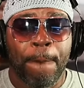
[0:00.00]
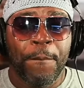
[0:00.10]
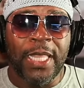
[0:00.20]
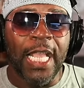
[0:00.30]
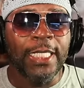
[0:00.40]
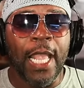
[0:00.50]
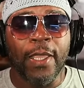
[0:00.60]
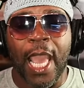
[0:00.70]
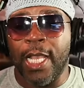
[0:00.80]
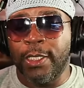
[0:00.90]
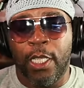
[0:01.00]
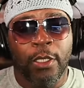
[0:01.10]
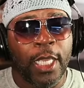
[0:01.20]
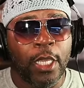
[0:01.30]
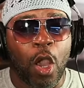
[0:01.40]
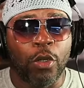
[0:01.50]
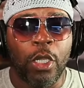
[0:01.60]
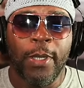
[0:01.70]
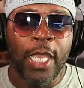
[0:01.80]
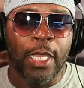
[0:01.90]
That's how guys end get caught
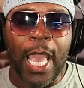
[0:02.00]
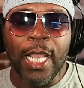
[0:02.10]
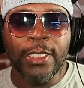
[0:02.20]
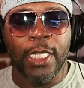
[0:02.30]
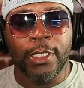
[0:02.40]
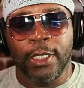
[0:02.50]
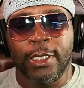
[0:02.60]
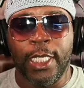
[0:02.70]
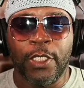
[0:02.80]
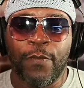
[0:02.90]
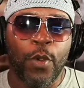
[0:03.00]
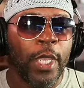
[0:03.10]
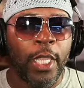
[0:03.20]
up. Guys that are successful